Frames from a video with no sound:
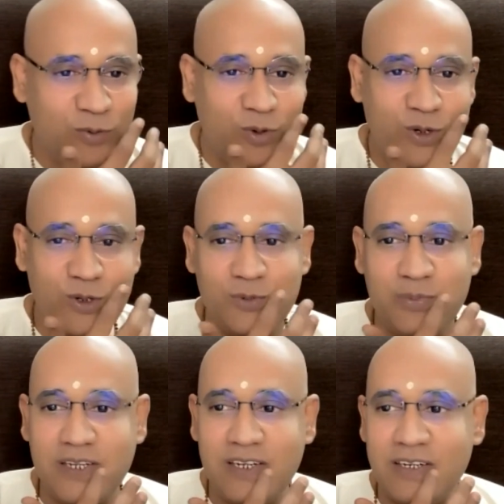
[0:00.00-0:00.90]
What do you
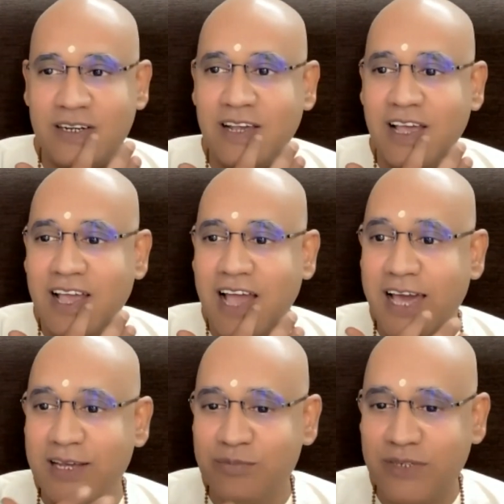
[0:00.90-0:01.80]
mean,
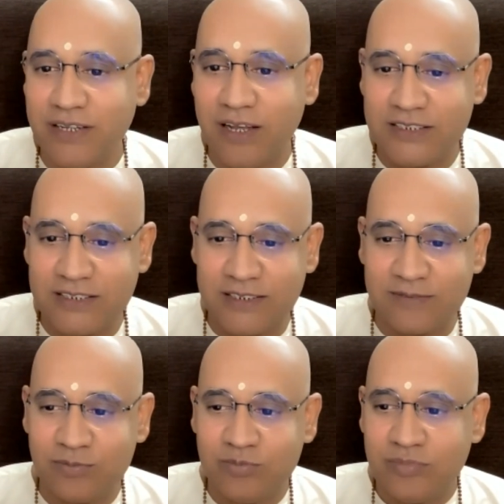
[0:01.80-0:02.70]
I am that
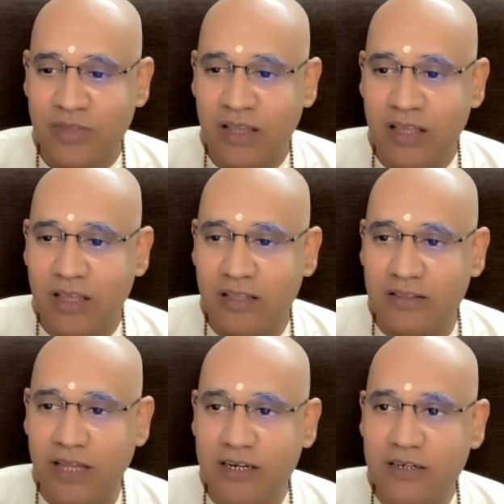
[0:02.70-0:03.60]
yardstick?
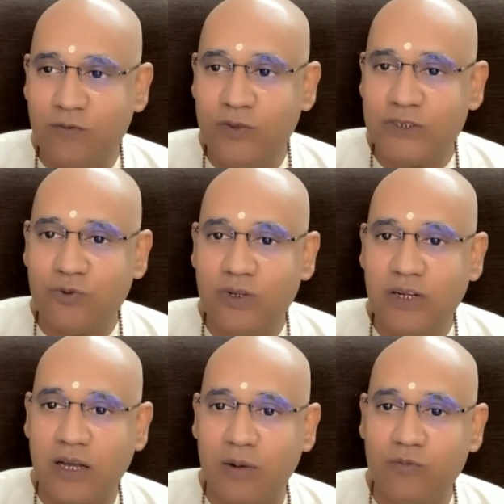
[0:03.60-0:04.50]
That which
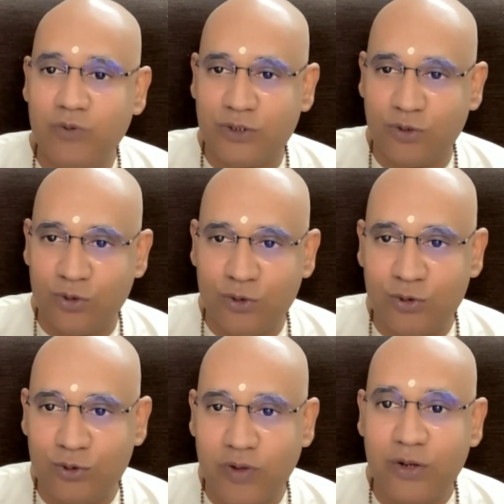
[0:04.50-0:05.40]
will come with
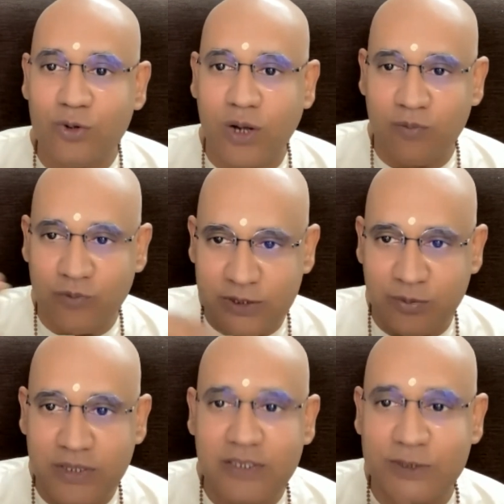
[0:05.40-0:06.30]
you when you come with
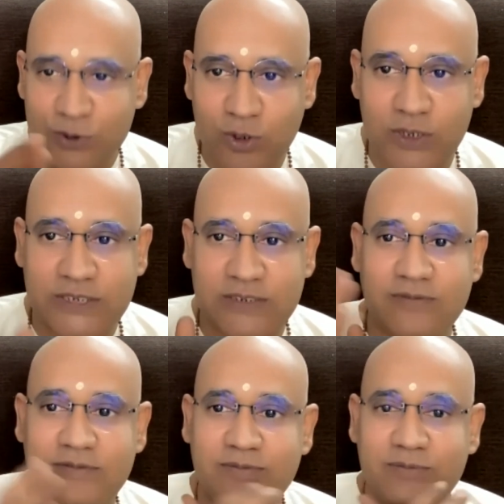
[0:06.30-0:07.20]
me is yours.